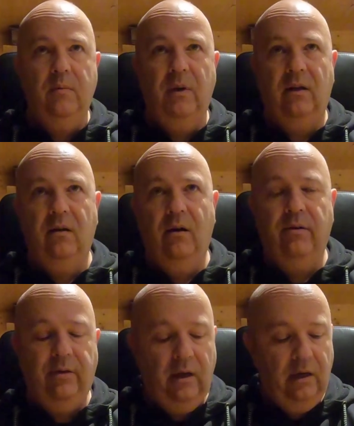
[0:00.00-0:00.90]
bit
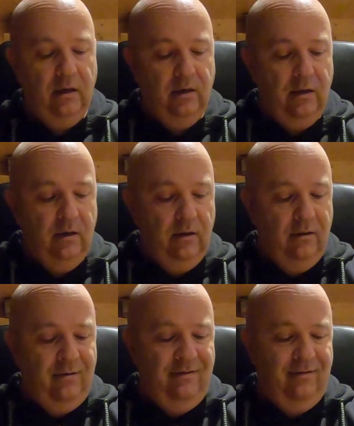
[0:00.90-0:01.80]
girthy,
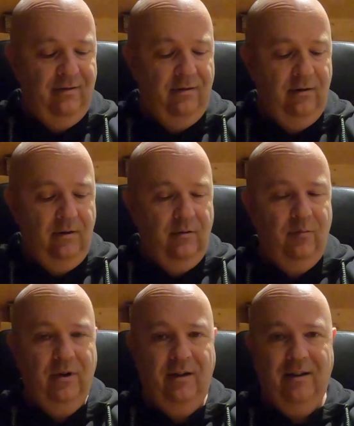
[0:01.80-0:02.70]

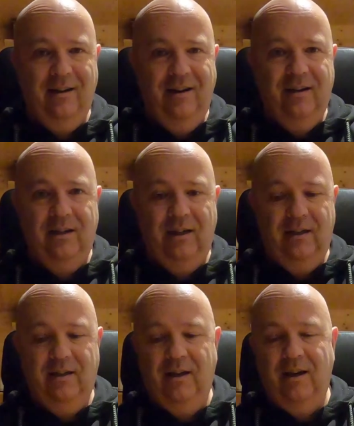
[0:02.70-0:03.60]
but
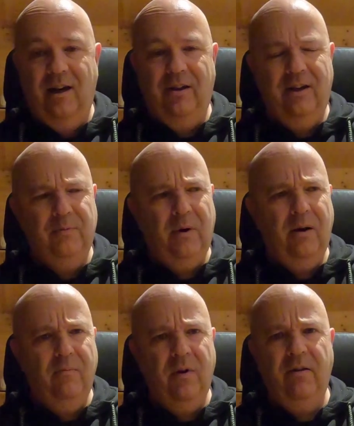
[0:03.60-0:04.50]
I think it's
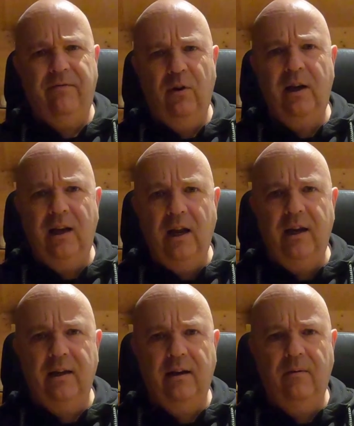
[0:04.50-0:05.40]
about fully
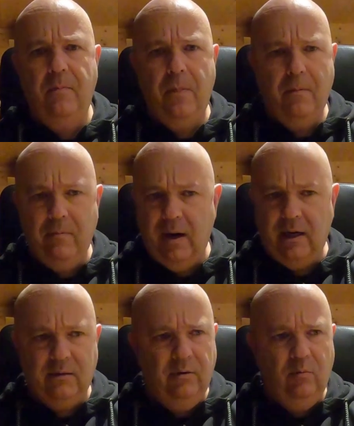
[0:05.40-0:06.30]
laden,
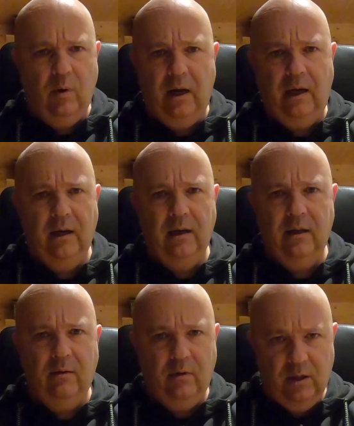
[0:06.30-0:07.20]
maximum weight. I
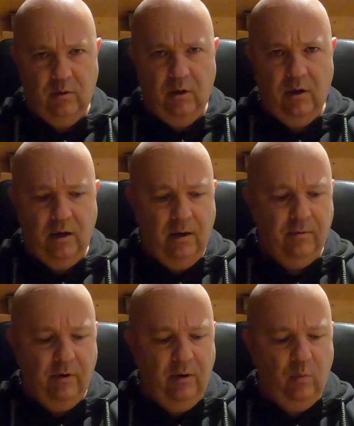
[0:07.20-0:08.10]
think because we've got the
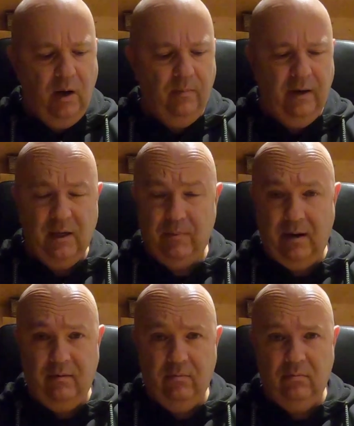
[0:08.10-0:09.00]
upgraded weight plate, it's
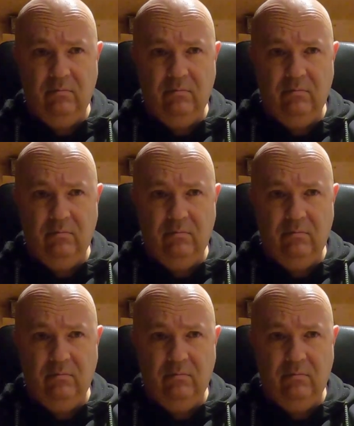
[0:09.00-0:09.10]
about